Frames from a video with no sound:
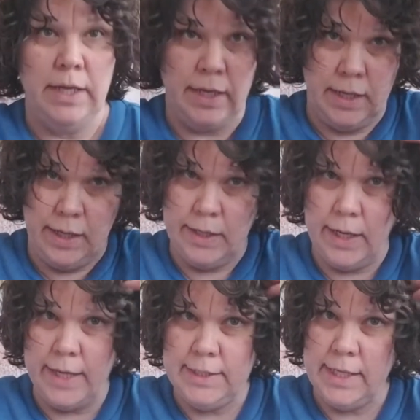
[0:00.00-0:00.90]
And
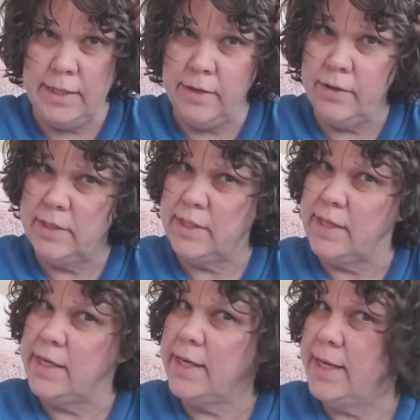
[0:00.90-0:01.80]
I did notice, I
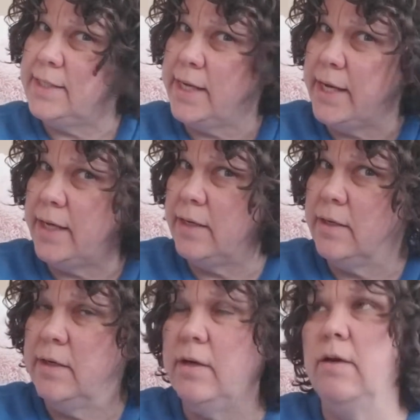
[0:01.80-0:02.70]
think I did it